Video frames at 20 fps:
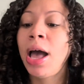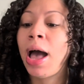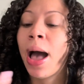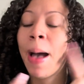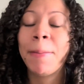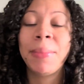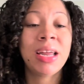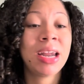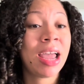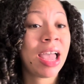I'm
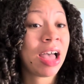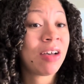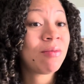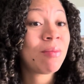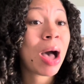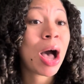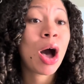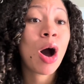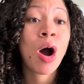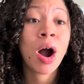gonna have
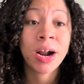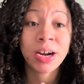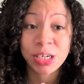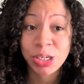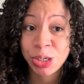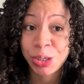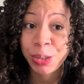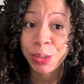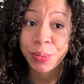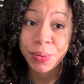my art
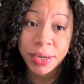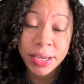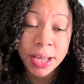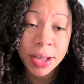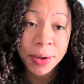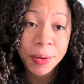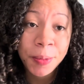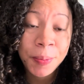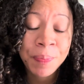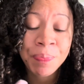
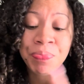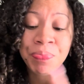studio,